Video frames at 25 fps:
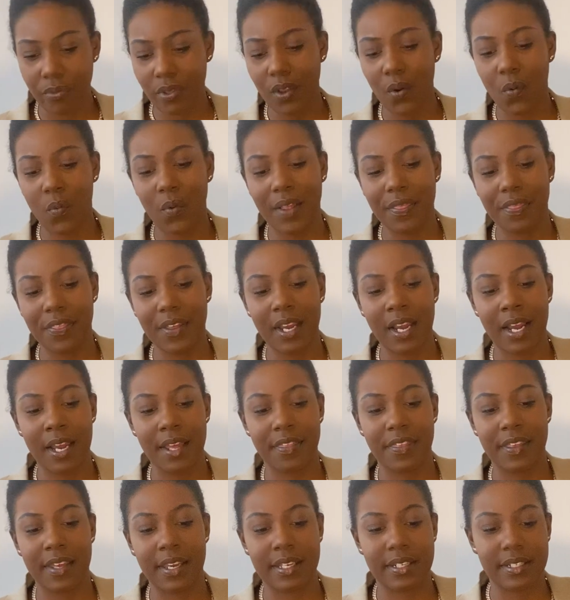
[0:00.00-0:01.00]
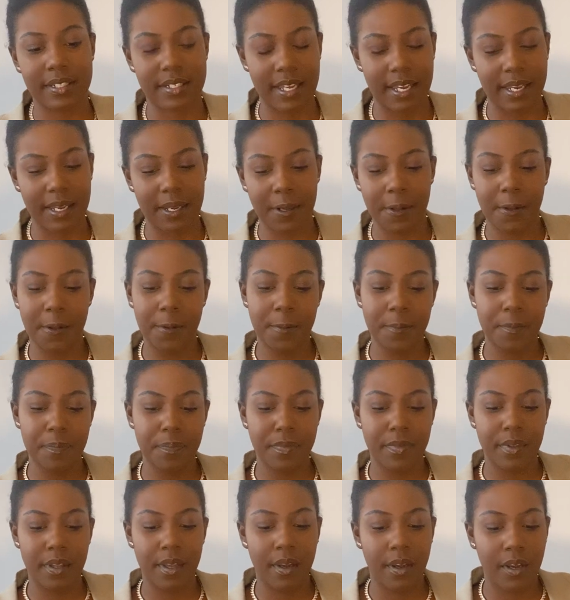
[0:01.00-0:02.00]
One thing I think is, like,
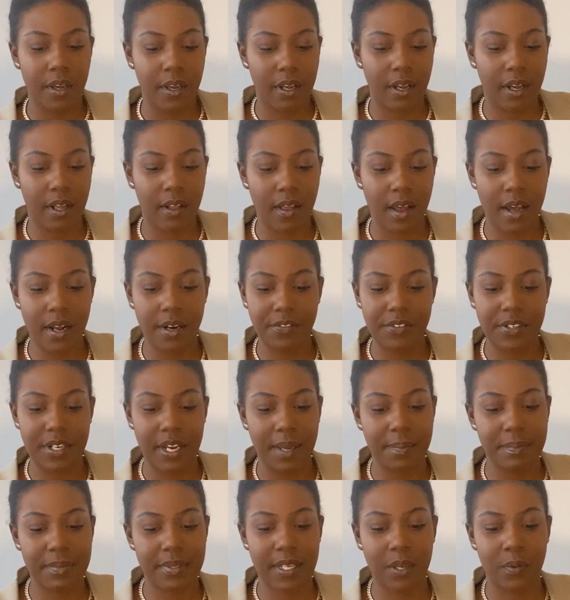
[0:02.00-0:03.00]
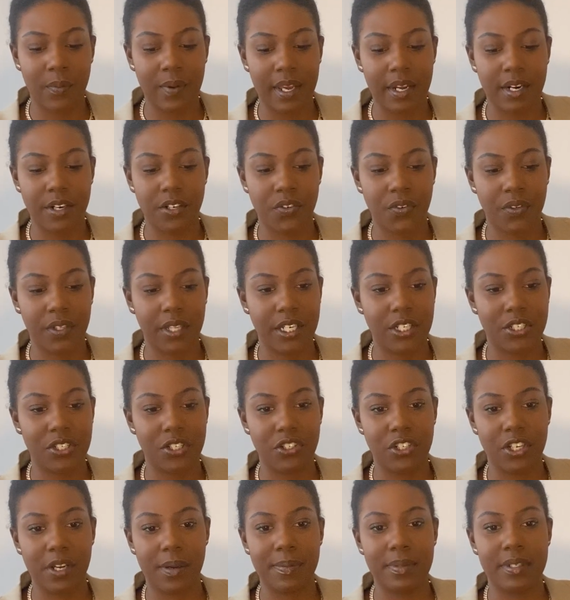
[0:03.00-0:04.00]
a lot of times, like, we get into
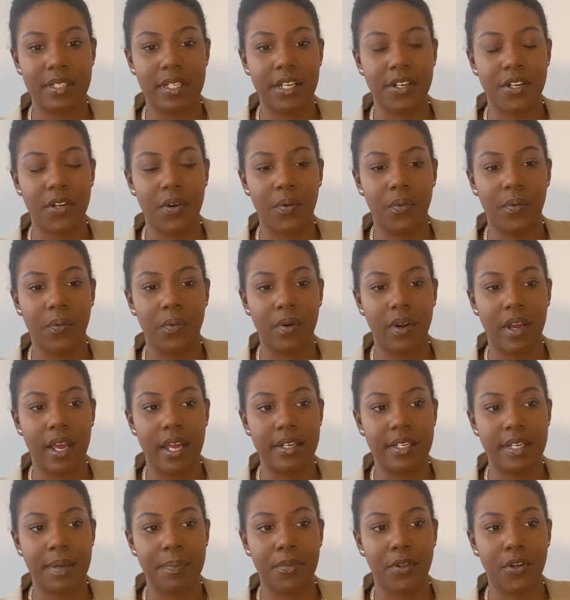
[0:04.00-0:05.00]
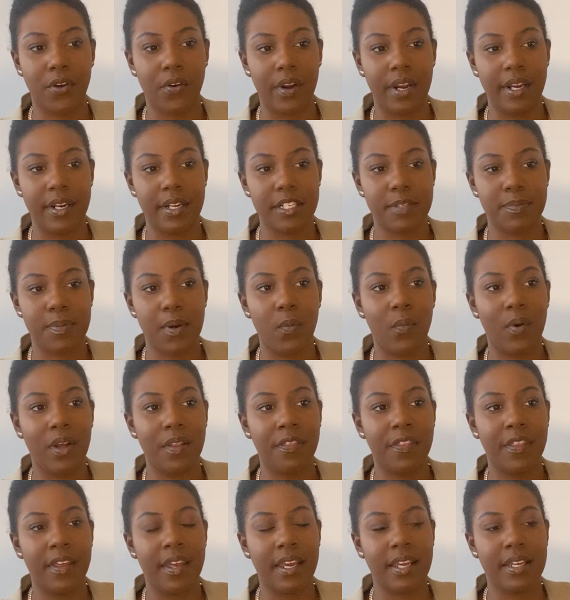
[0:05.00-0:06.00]
relationships and they don't end up the greatest, but one
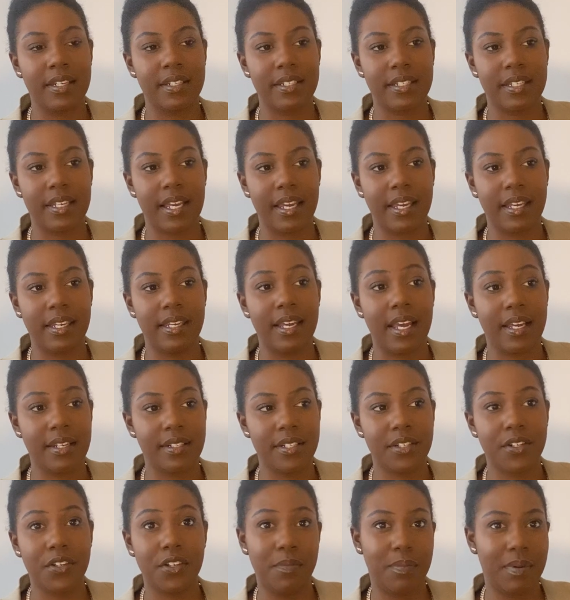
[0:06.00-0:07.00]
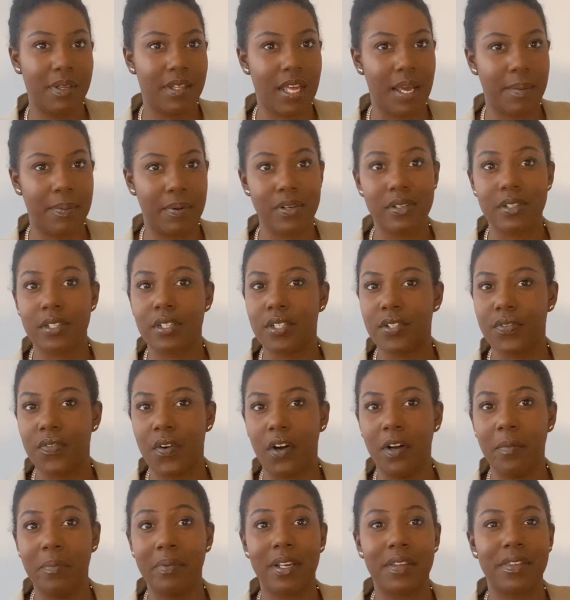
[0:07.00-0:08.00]
thing, it's like, yes, it could be that person's
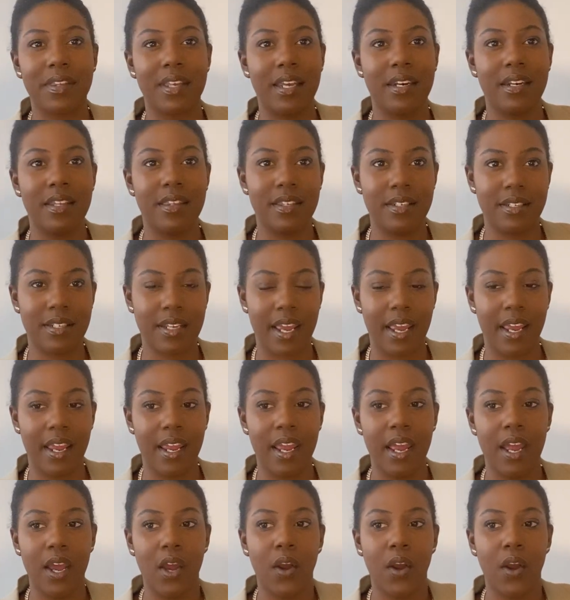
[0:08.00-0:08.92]
fault, but at the end of the day,